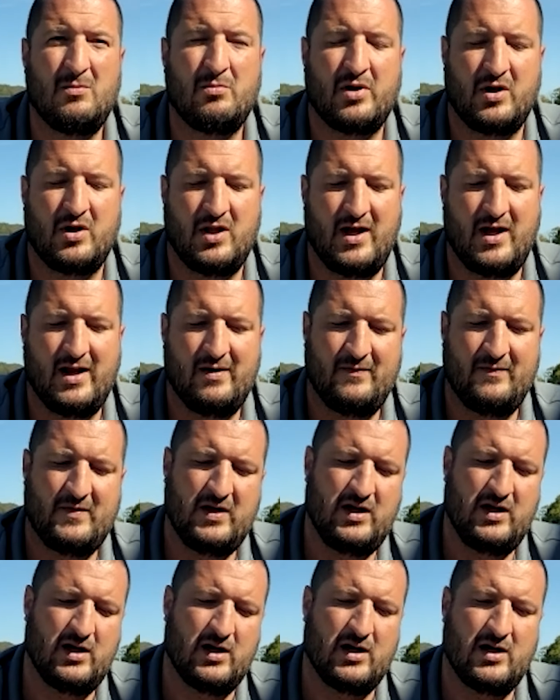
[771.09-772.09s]
But a lot of
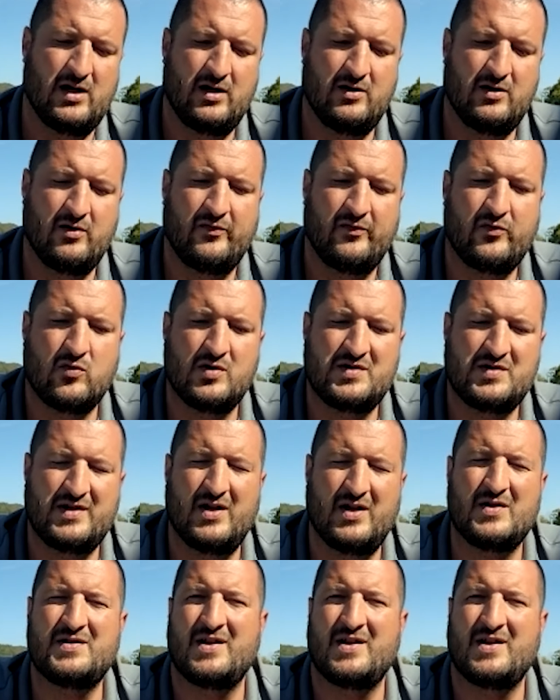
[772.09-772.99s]
the for sale